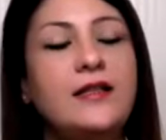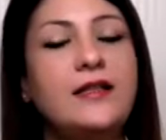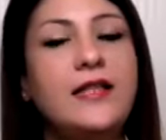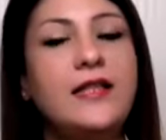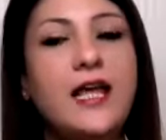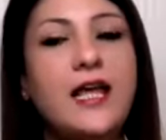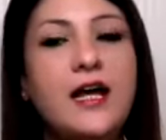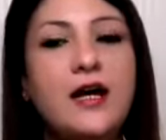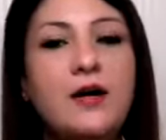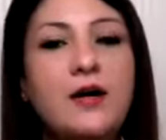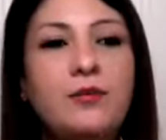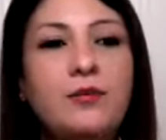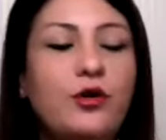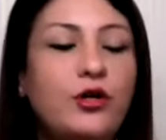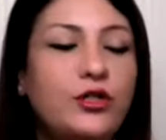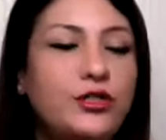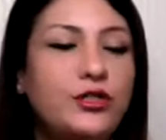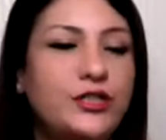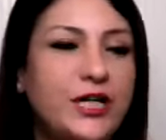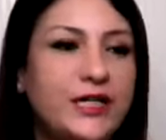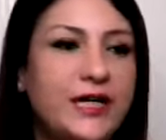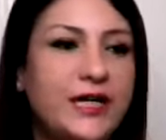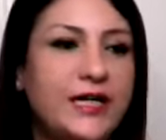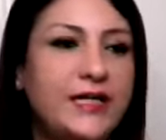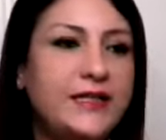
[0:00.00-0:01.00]
they are
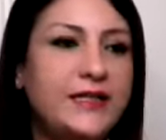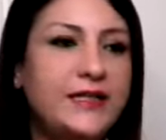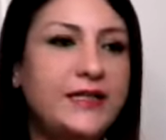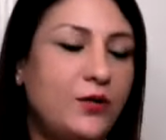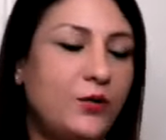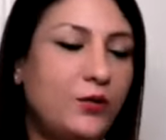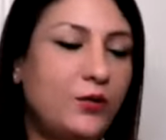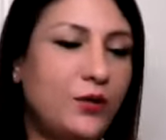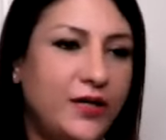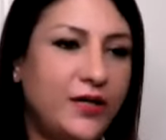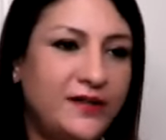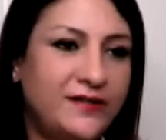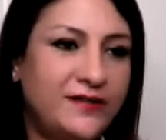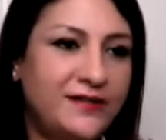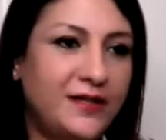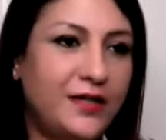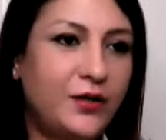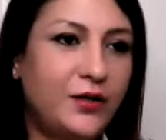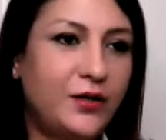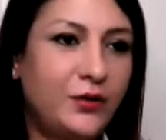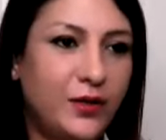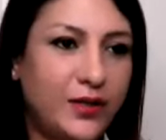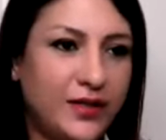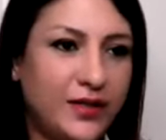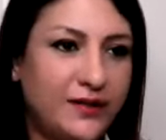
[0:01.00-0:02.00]
projecting their own
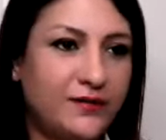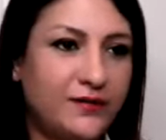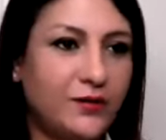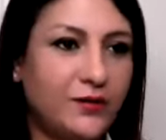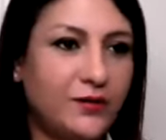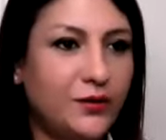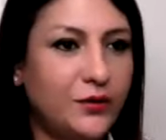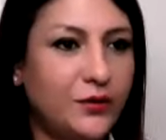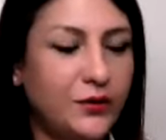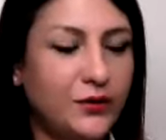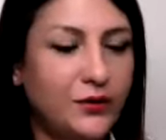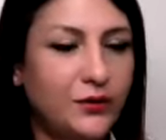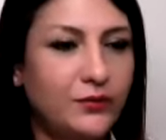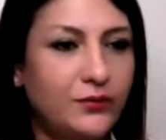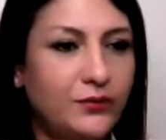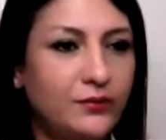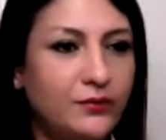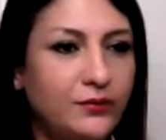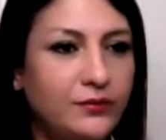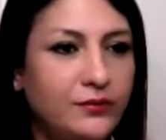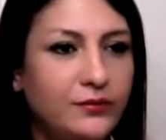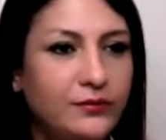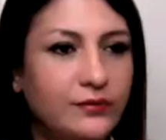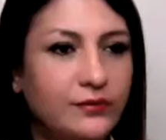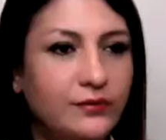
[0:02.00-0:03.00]
insecurities on you.
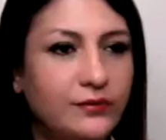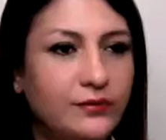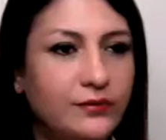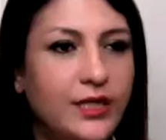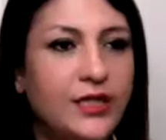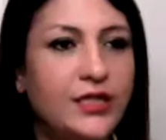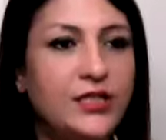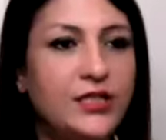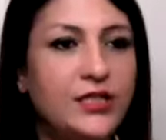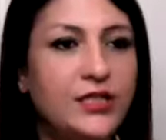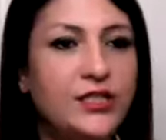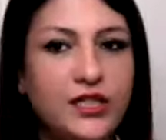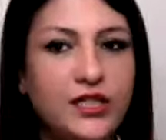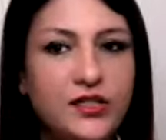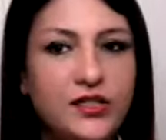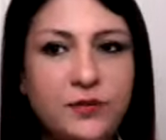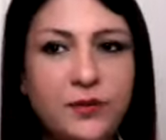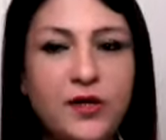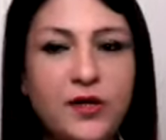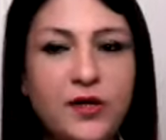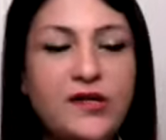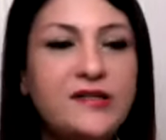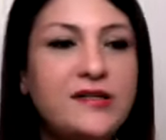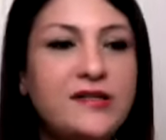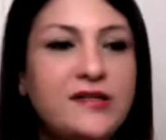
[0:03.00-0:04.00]
Just
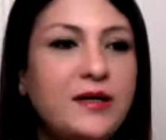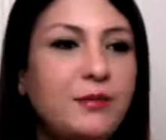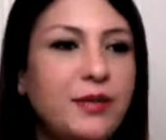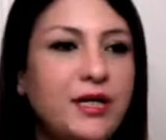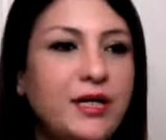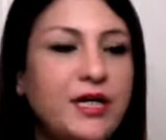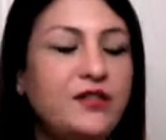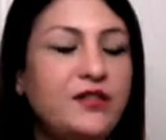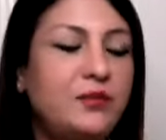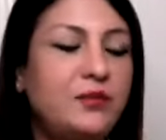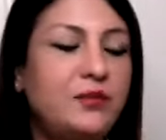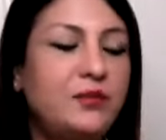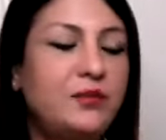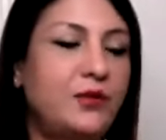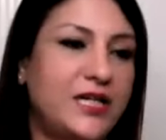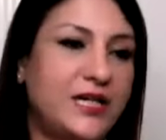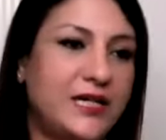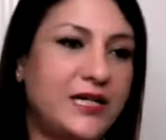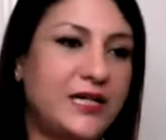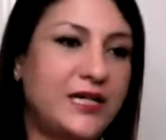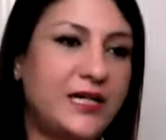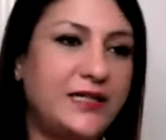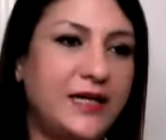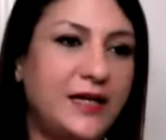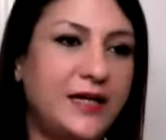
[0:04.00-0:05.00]
because somebody is
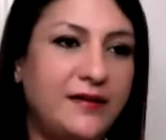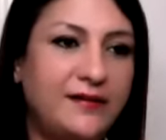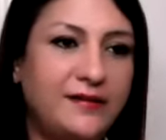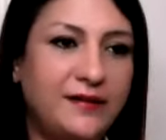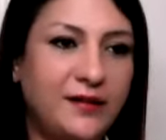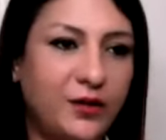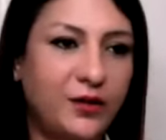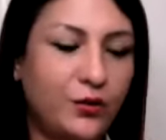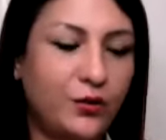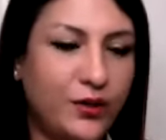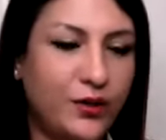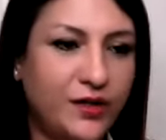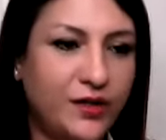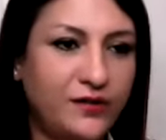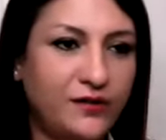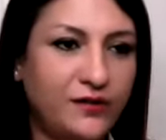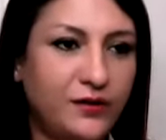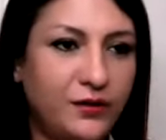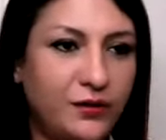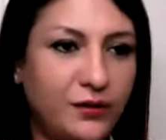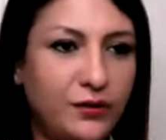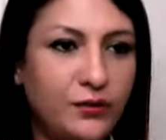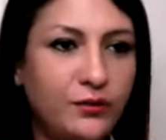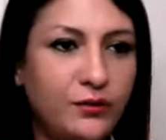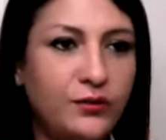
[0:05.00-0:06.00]
projecting their insecurities
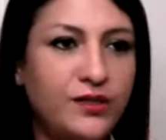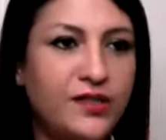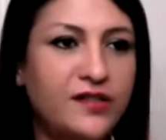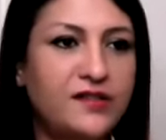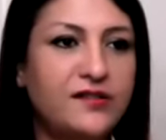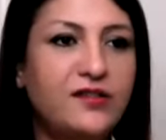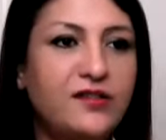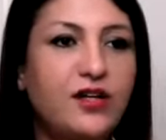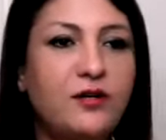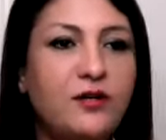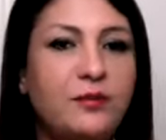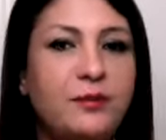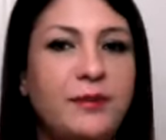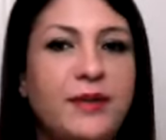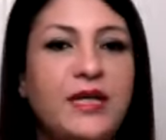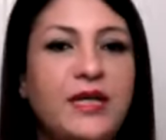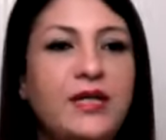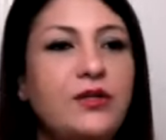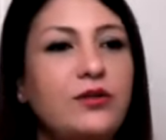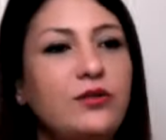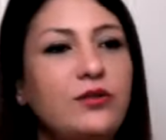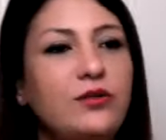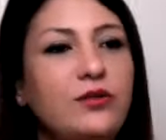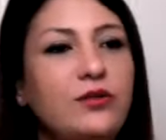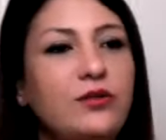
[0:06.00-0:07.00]
on you does not mean
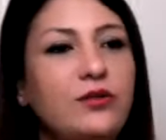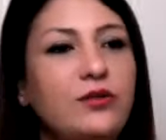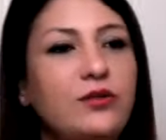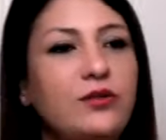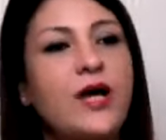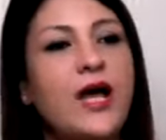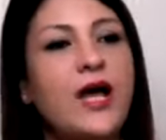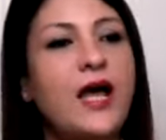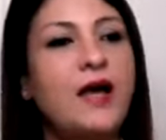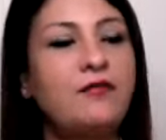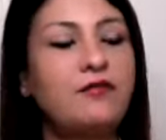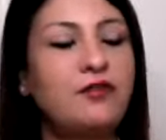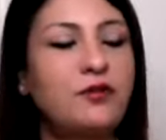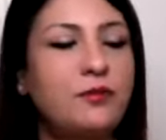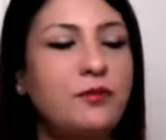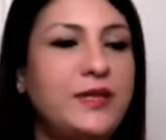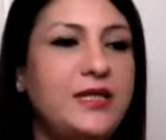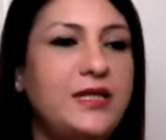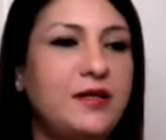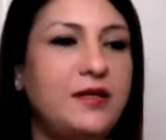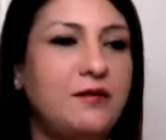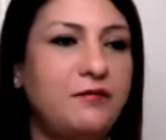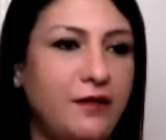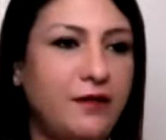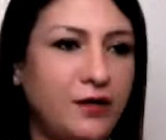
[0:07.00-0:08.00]
you have to be
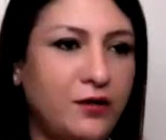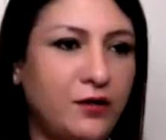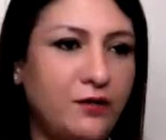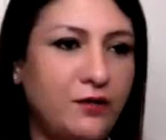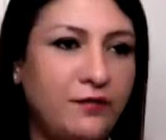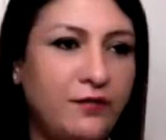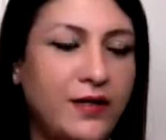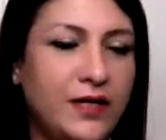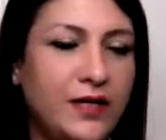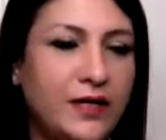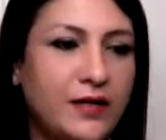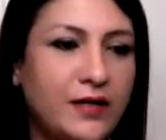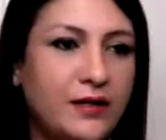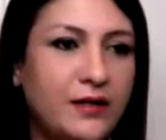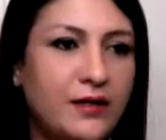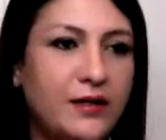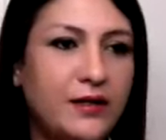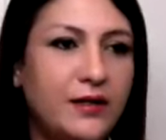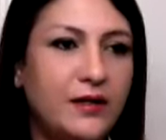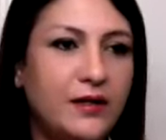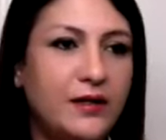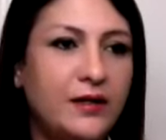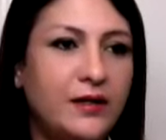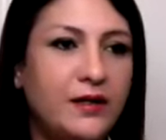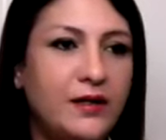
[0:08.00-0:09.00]
the effect of it.
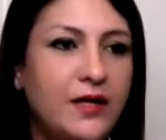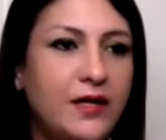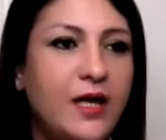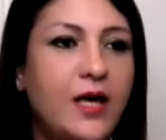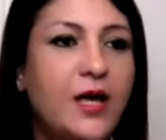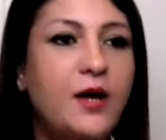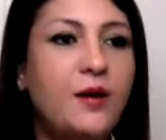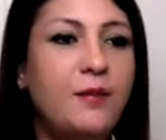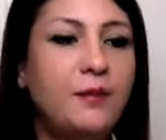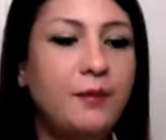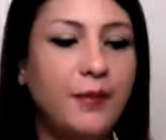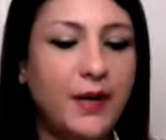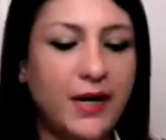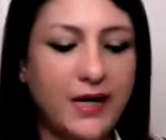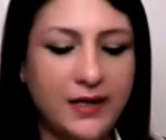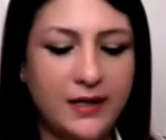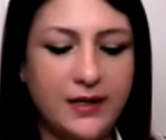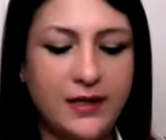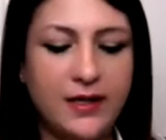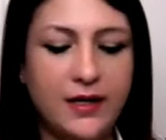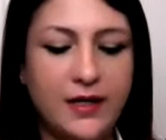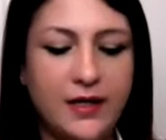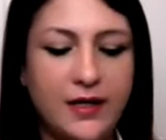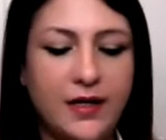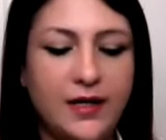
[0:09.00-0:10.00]
But
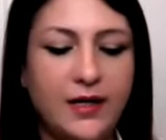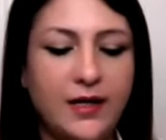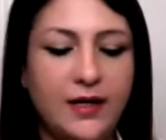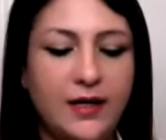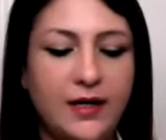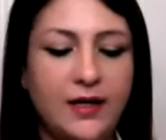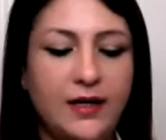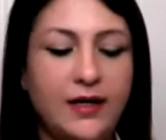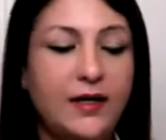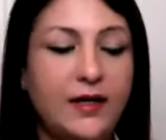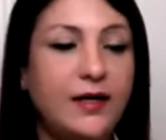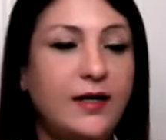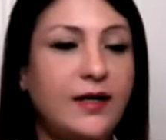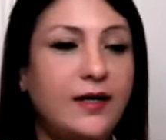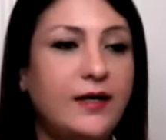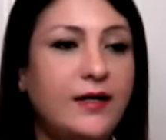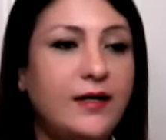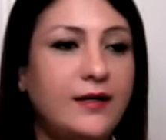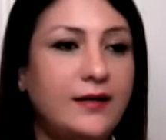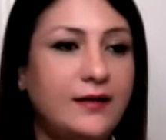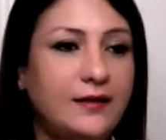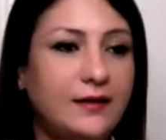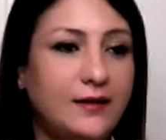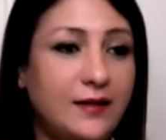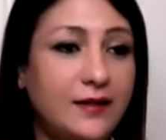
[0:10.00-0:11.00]

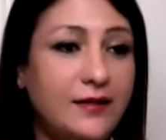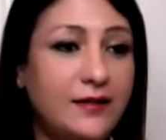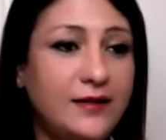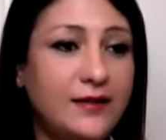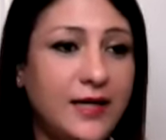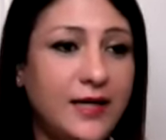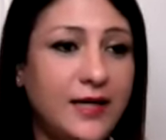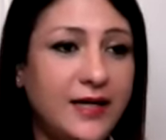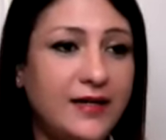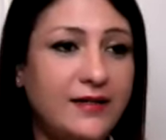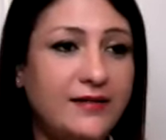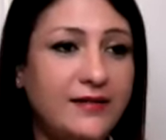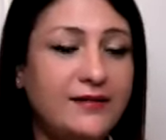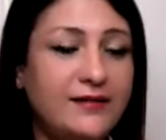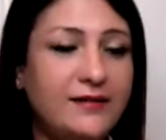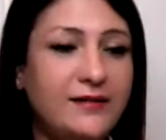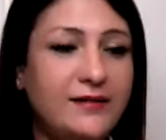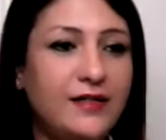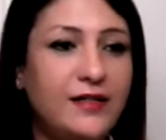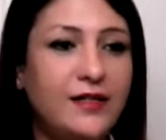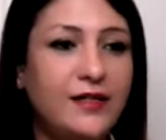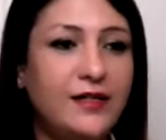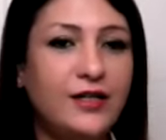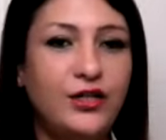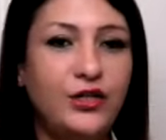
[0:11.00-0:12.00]
third thing is,
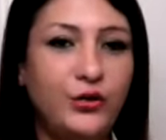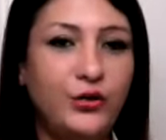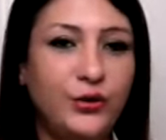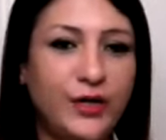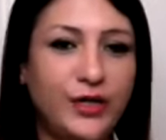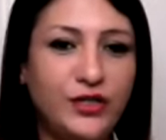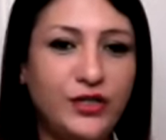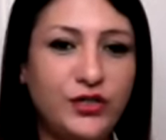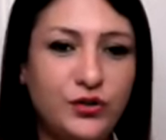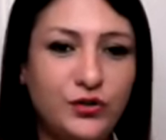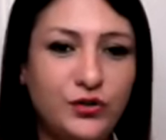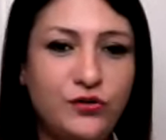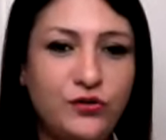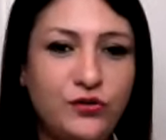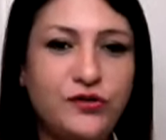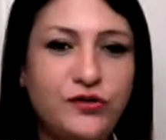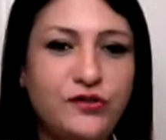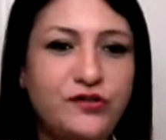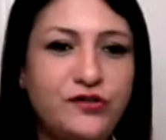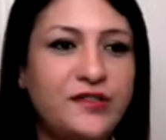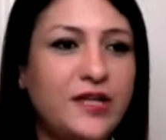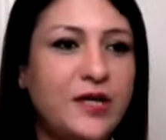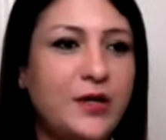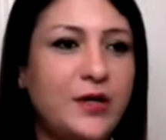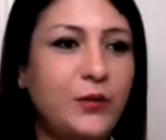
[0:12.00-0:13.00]
you can choose to
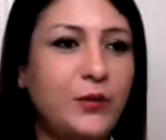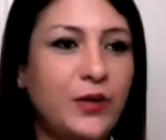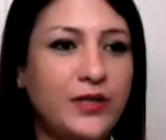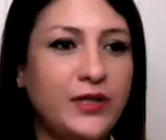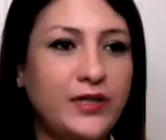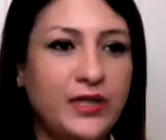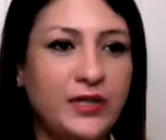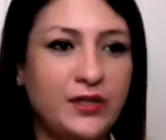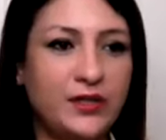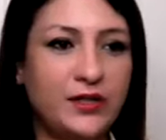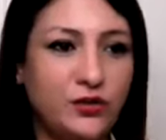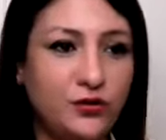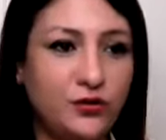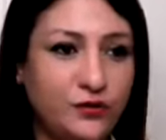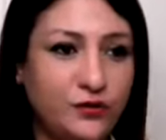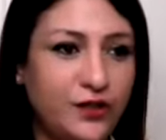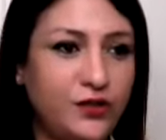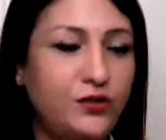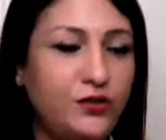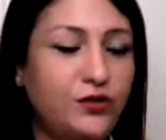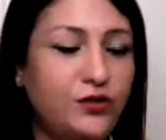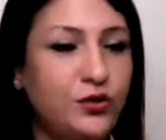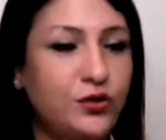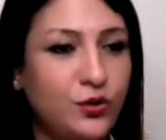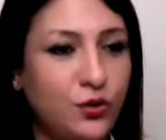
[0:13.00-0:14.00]
see what they're
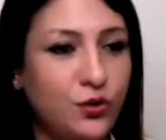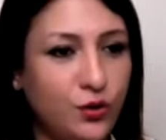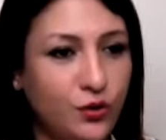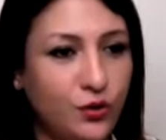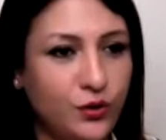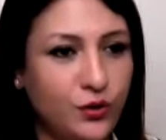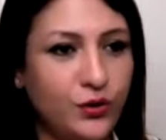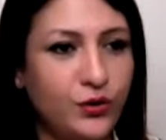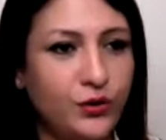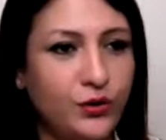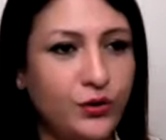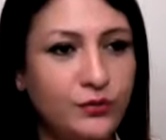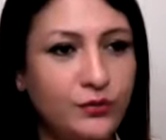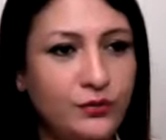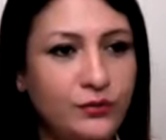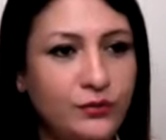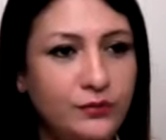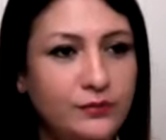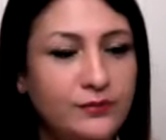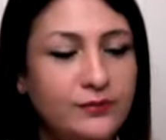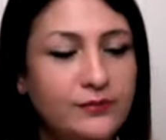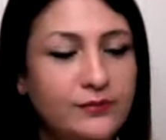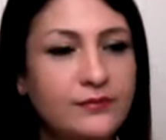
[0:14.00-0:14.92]
choosing to show to you